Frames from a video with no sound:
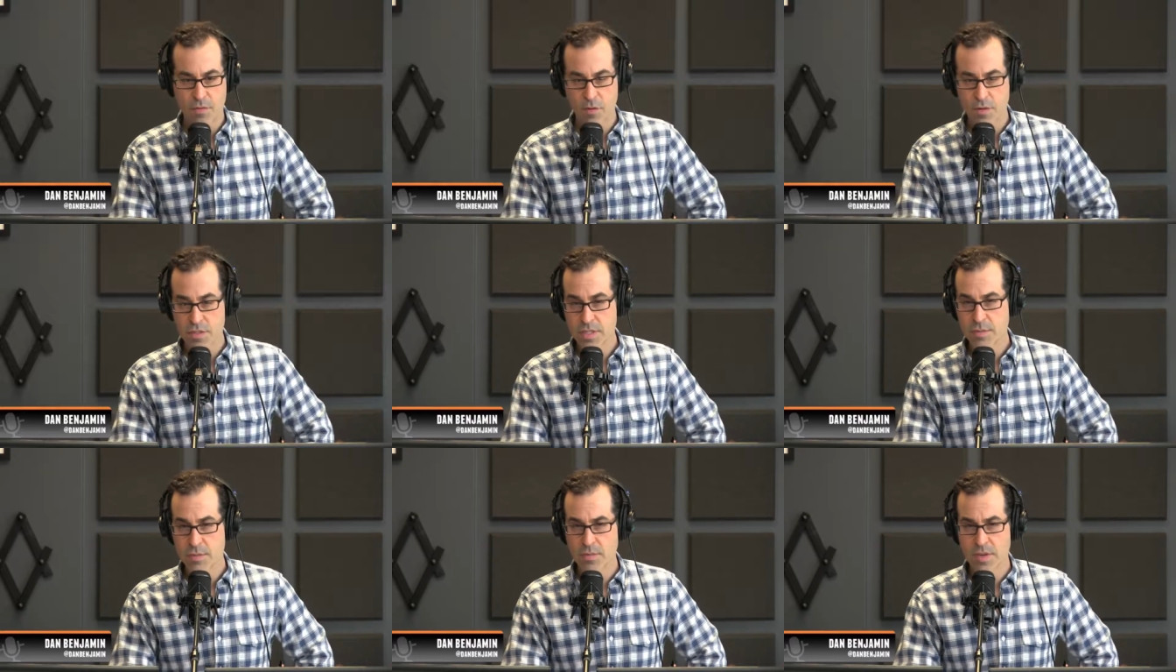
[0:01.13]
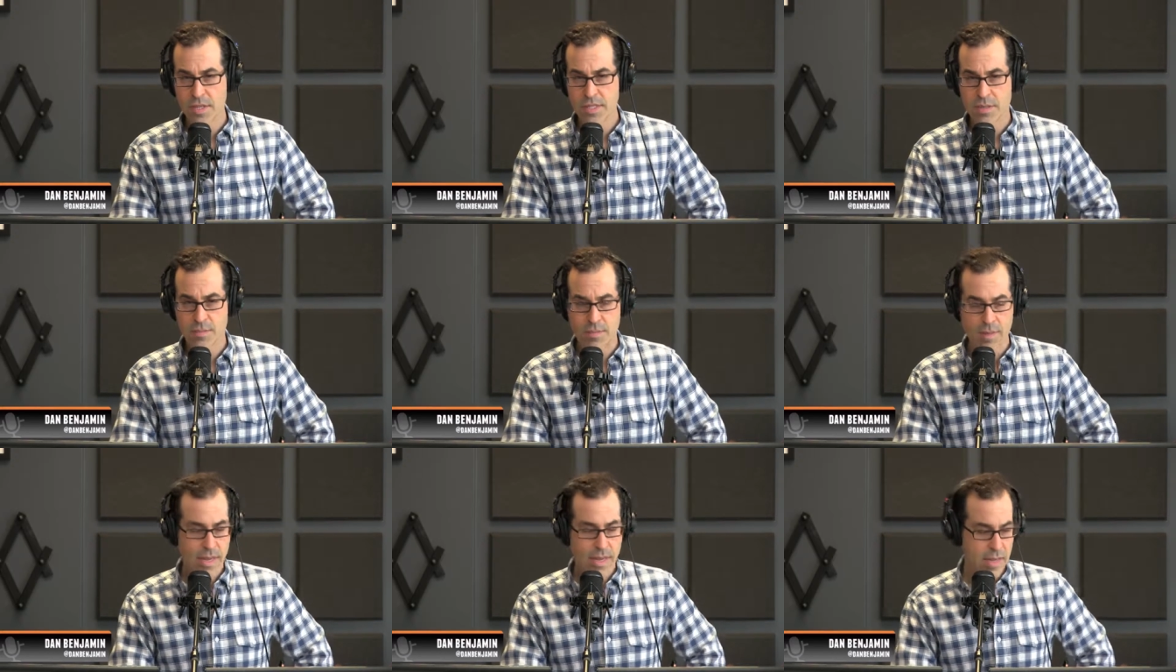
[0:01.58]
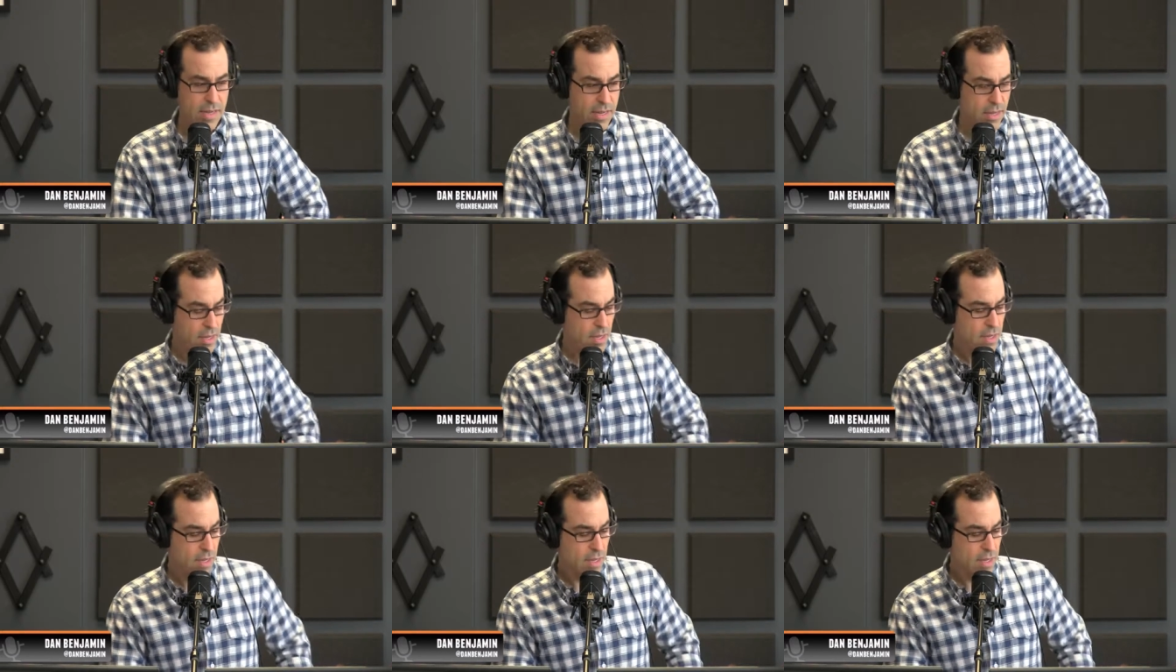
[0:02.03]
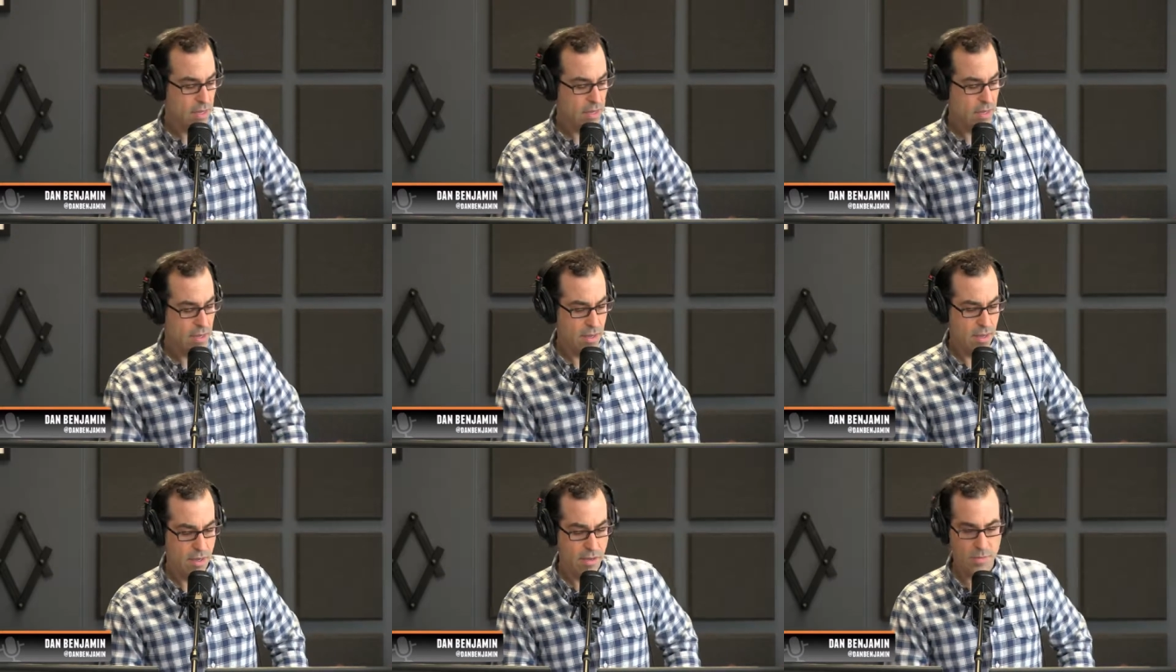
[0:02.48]
For some reason, my
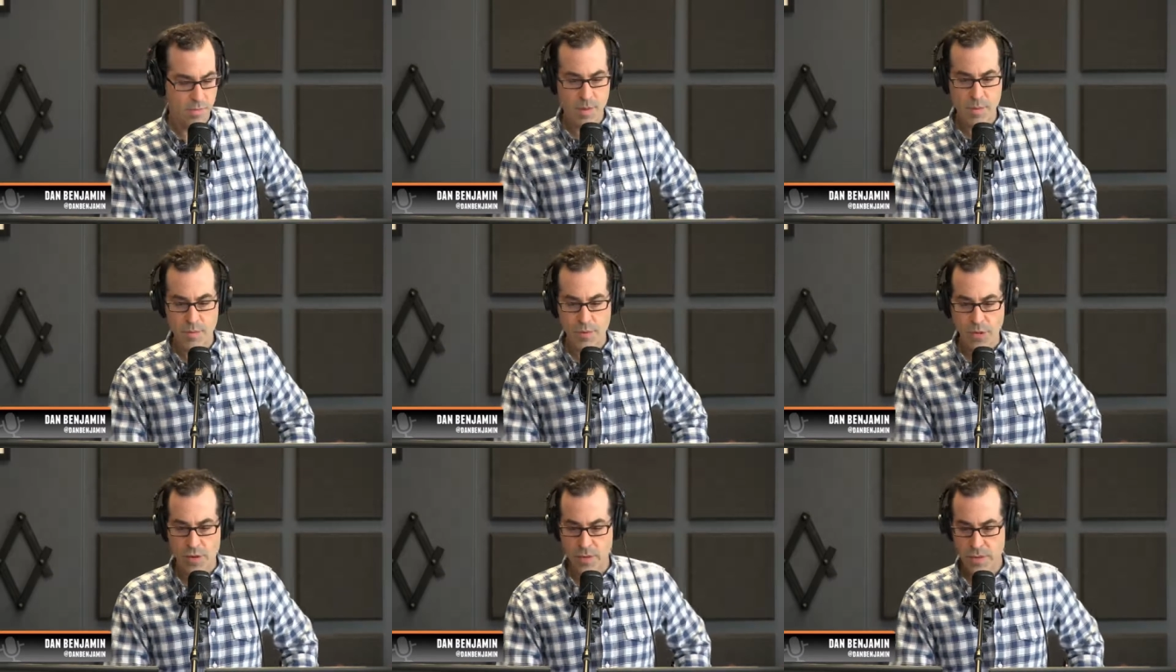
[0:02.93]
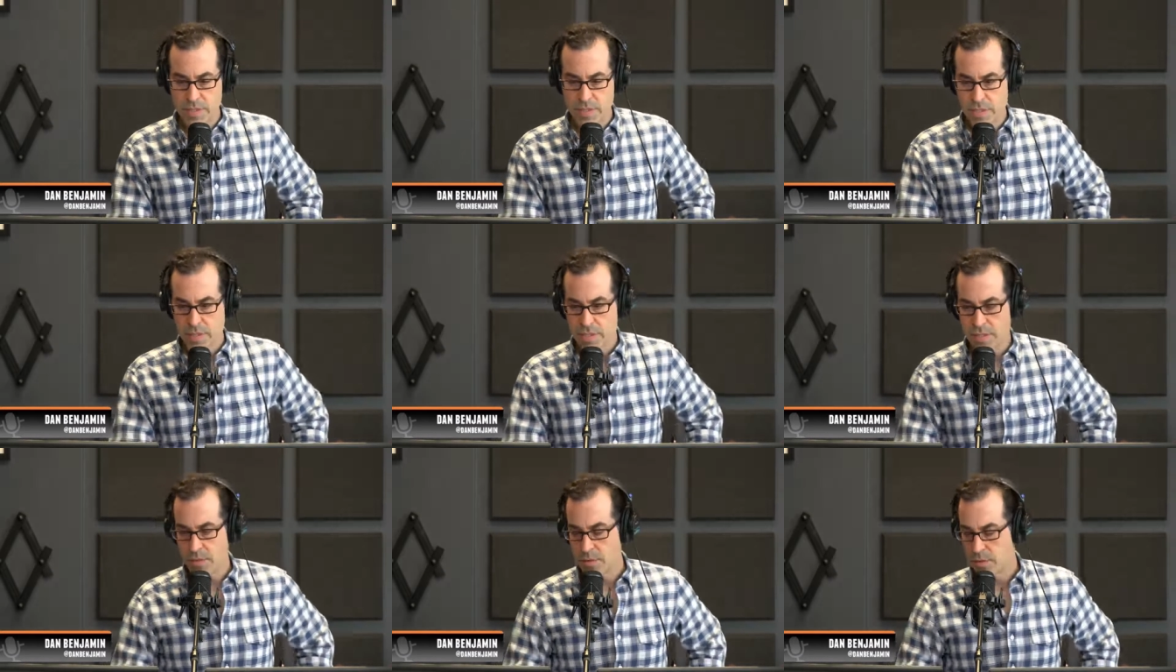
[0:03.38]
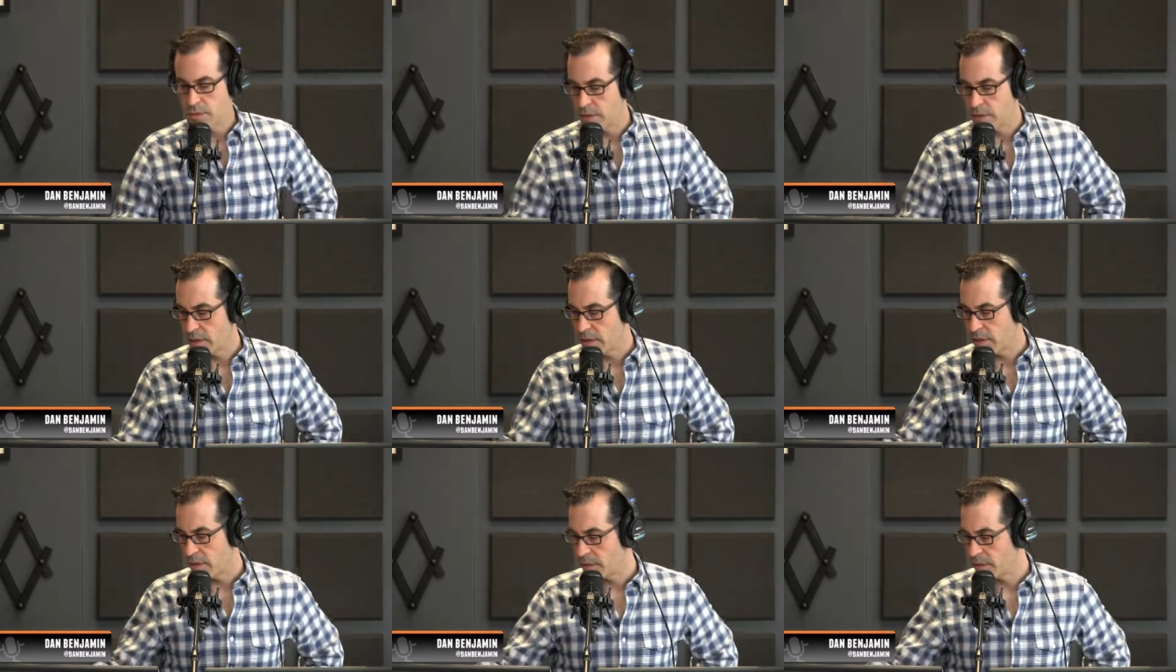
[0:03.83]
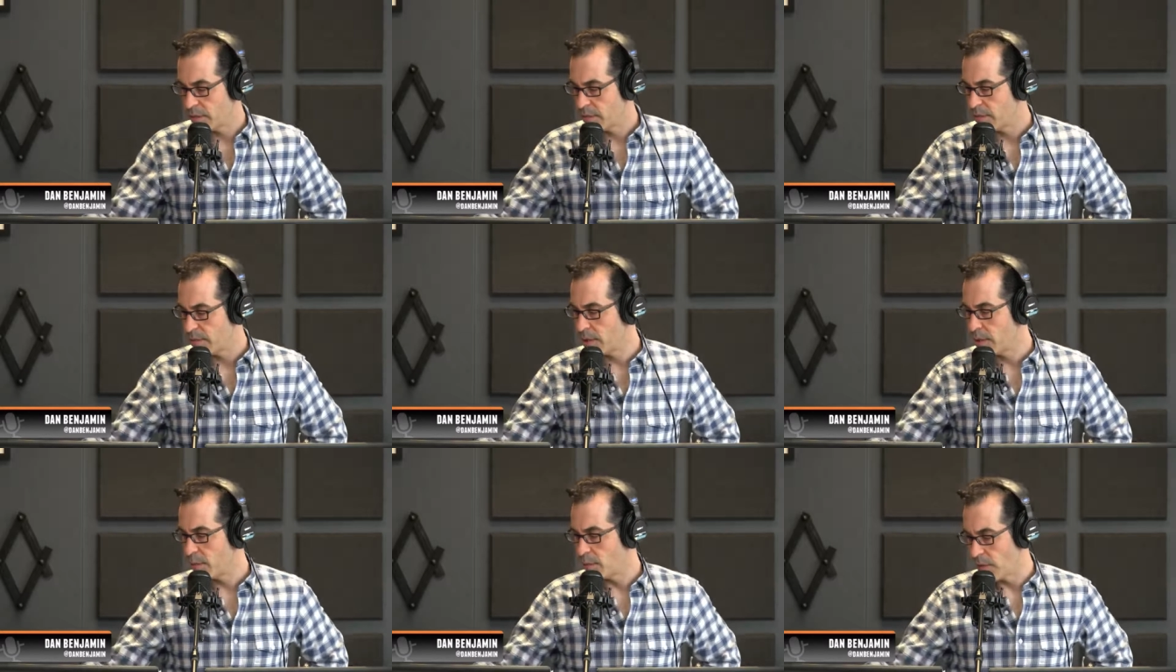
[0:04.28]
people always do, the
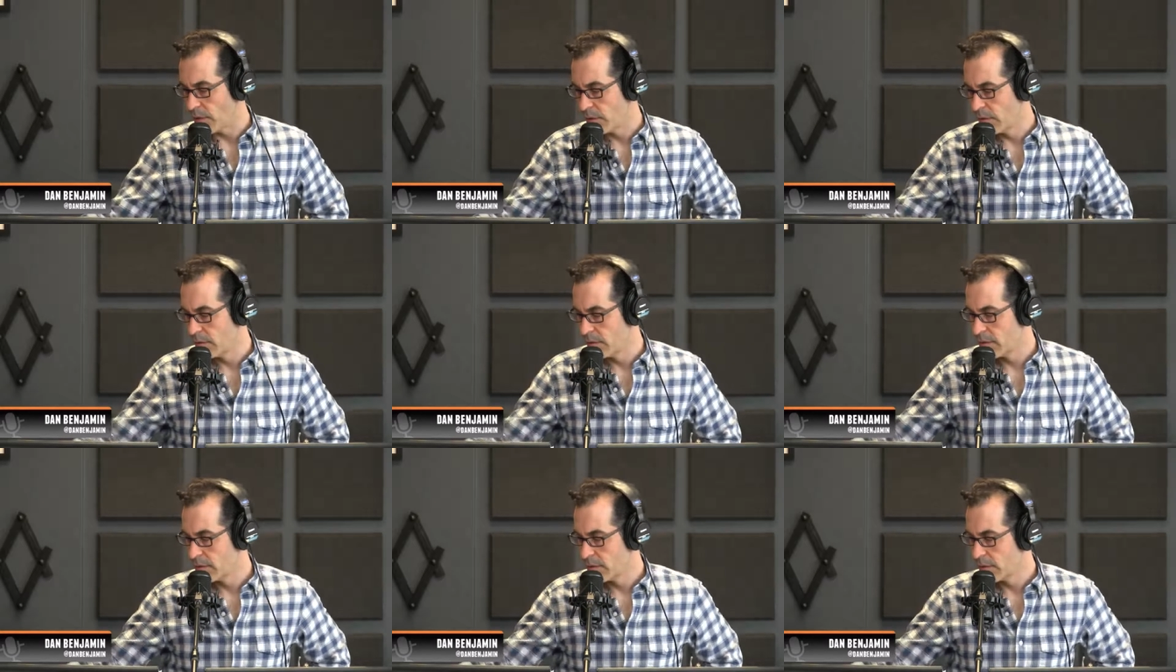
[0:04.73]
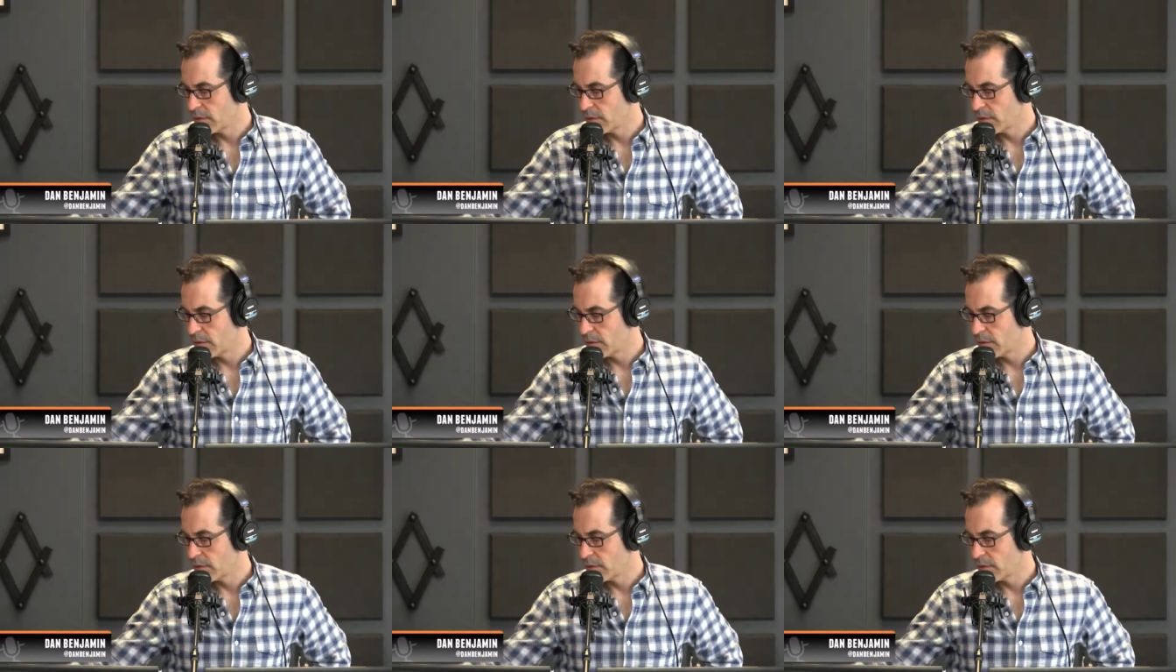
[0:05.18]
people